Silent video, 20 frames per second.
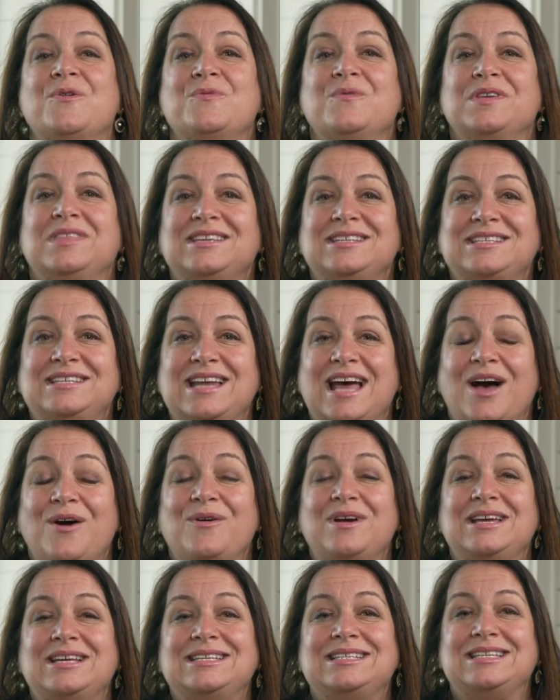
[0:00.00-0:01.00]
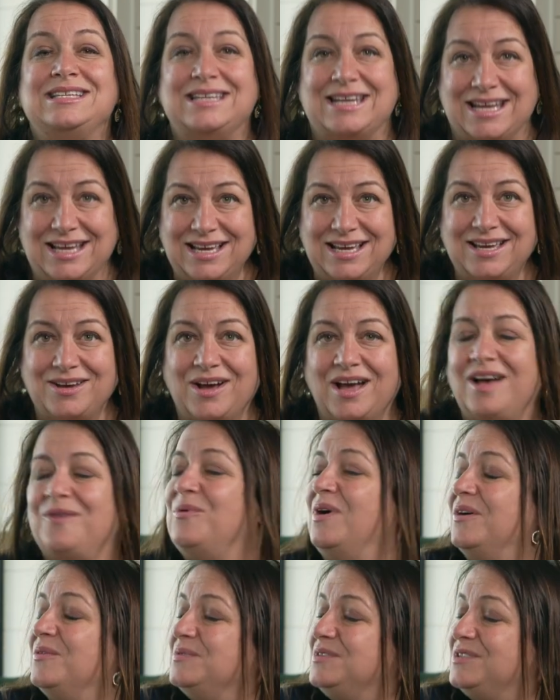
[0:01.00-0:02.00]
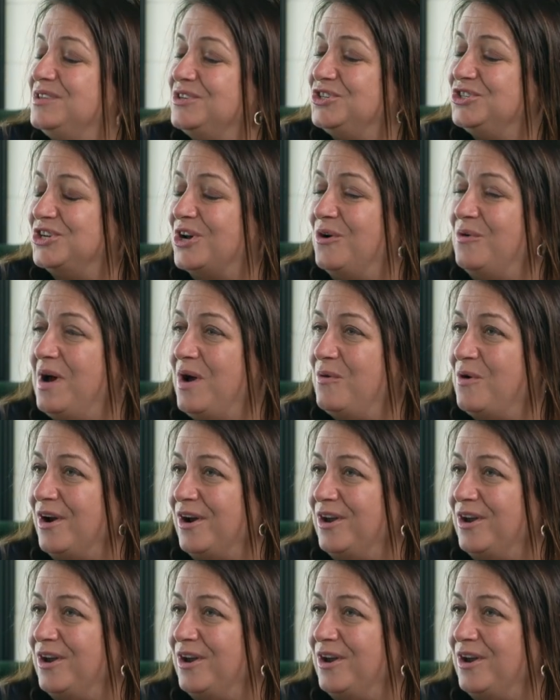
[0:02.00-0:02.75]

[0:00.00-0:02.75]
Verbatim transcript: With us now is Nick. Welcome to the show. How are